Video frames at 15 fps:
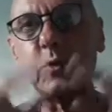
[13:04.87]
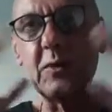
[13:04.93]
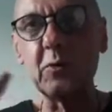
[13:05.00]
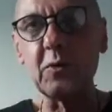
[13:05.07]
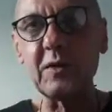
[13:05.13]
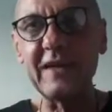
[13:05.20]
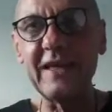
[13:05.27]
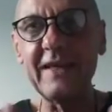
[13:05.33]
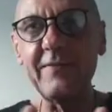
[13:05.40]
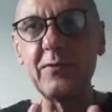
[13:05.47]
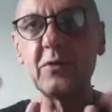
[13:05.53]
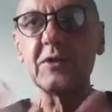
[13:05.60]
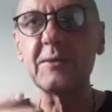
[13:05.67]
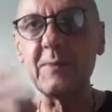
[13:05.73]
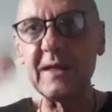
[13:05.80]
don't leave
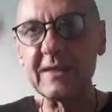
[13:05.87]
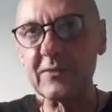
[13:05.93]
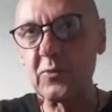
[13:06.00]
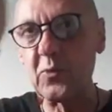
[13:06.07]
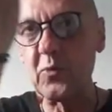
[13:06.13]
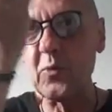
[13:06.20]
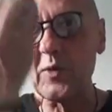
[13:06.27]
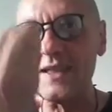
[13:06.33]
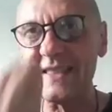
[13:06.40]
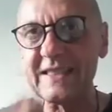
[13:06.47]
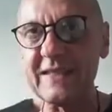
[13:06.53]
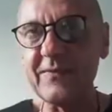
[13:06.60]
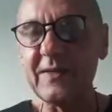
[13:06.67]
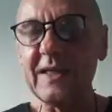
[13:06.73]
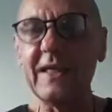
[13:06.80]
the space to
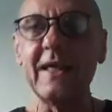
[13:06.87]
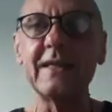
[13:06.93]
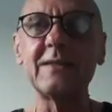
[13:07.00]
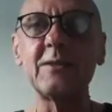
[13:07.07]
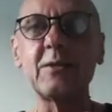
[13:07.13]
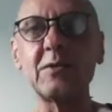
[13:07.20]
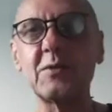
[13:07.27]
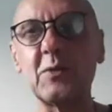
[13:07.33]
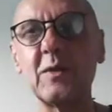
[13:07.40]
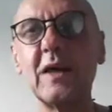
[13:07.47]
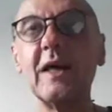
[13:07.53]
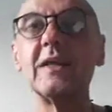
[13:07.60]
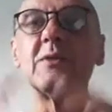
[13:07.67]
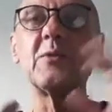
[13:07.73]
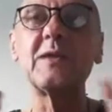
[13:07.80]
receive the answer. So
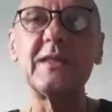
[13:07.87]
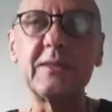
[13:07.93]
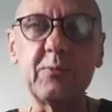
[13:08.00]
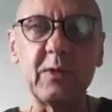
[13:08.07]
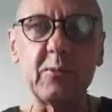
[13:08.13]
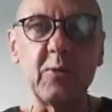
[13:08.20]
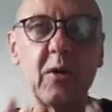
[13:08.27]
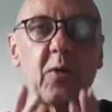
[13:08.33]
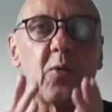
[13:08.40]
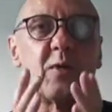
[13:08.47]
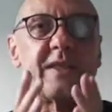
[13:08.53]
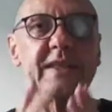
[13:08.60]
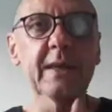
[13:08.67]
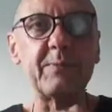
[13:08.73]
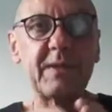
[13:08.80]
it is when we are
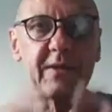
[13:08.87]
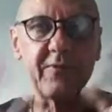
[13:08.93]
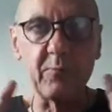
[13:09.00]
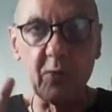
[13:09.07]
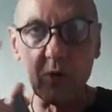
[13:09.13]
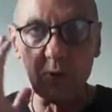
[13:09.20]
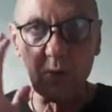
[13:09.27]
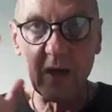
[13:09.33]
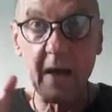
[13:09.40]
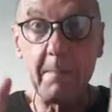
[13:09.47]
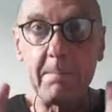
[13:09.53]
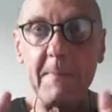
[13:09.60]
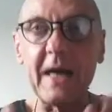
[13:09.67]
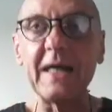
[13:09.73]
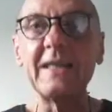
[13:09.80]
receptive mode, when our
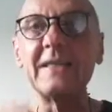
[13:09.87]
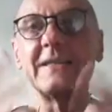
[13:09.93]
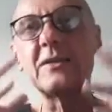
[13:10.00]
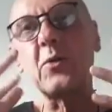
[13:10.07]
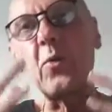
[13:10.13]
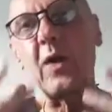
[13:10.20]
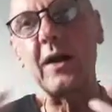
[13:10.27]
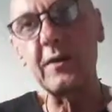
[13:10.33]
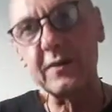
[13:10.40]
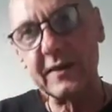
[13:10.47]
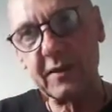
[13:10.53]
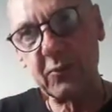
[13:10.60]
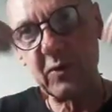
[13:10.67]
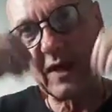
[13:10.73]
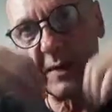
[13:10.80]
mind is quiet,
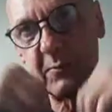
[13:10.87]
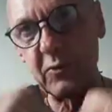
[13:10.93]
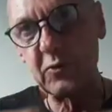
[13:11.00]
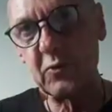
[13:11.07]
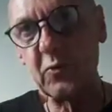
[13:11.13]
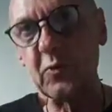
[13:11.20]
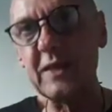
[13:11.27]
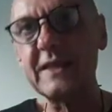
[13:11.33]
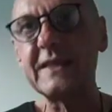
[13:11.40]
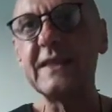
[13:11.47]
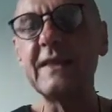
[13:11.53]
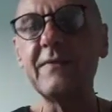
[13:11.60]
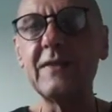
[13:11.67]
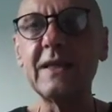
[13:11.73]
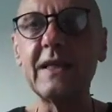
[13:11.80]
that we are able to
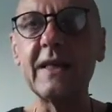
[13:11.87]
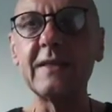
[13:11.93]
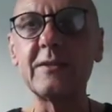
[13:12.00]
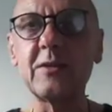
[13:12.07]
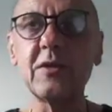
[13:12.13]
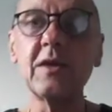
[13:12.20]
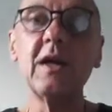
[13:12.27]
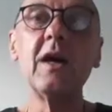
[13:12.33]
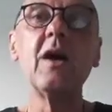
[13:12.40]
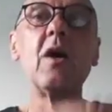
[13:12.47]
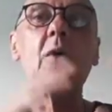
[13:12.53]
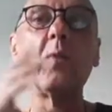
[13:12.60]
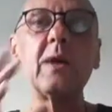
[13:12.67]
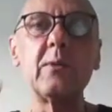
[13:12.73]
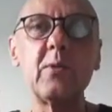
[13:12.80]
receive the answer.
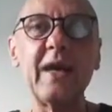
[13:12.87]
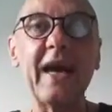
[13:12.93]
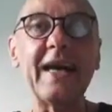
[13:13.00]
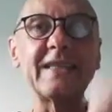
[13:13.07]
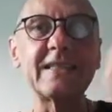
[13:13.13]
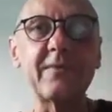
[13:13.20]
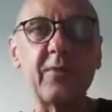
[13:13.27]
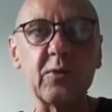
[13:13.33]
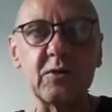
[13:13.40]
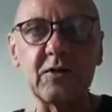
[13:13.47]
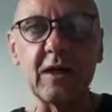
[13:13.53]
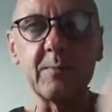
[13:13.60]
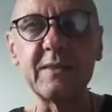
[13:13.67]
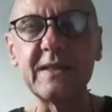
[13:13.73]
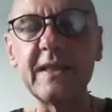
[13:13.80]
Or when we ask for
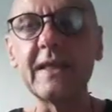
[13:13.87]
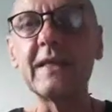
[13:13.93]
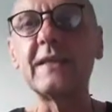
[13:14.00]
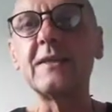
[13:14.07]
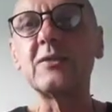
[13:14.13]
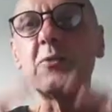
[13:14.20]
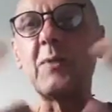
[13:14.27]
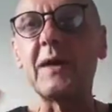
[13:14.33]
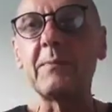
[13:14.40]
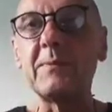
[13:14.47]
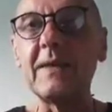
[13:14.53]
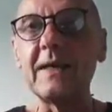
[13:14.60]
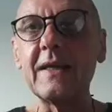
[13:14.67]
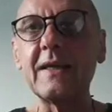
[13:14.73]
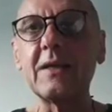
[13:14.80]
something, it is about
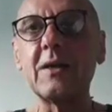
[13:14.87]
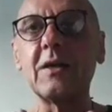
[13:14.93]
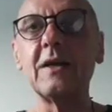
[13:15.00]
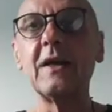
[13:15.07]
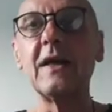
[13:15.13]
being in